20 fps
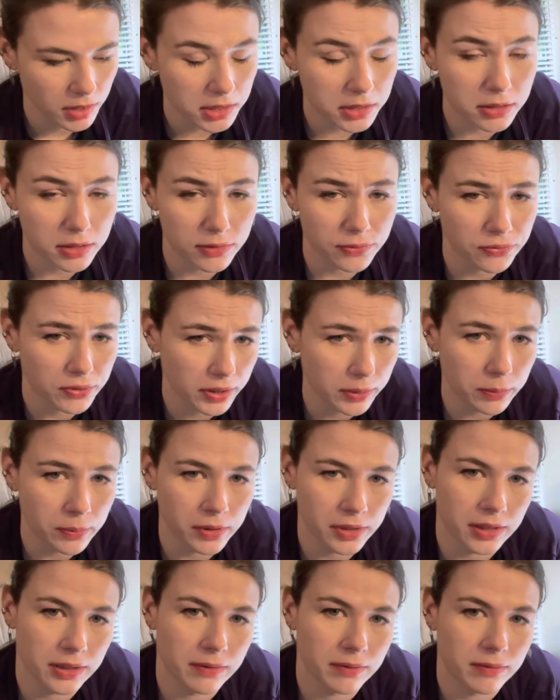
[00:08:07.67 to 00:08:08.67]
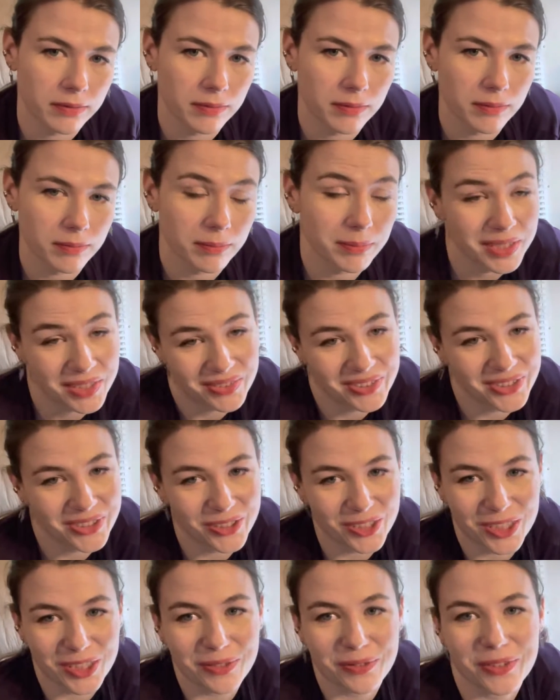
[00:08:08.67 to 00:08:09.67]
Just fair warning. But if you're
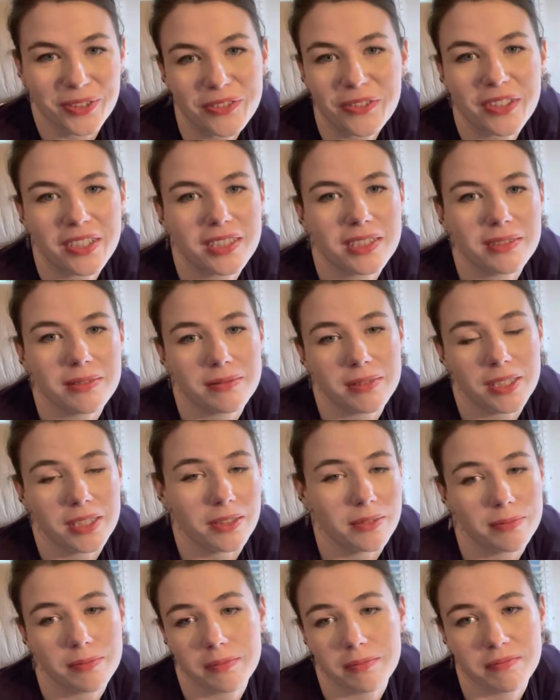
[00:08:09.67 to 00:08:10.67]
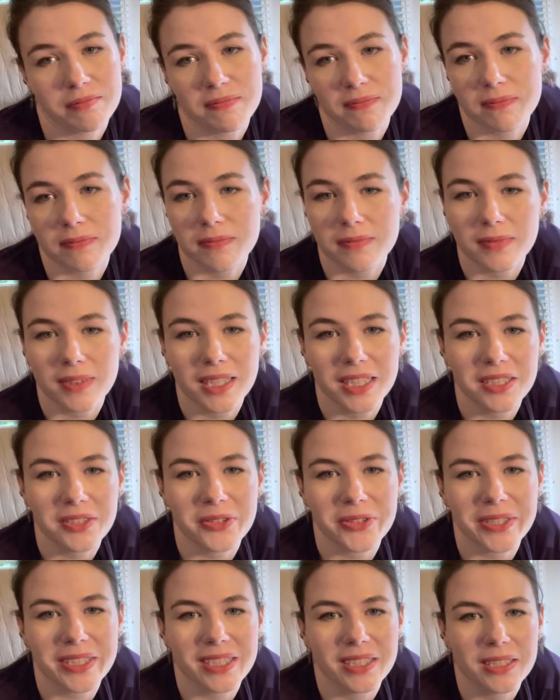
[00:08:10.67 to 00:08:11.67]
doing it for fun, you know,
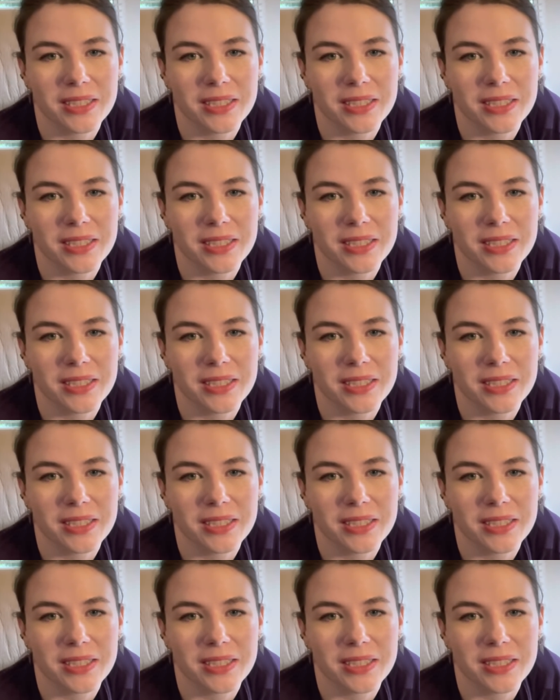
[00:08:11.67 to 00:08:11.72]
enjoy.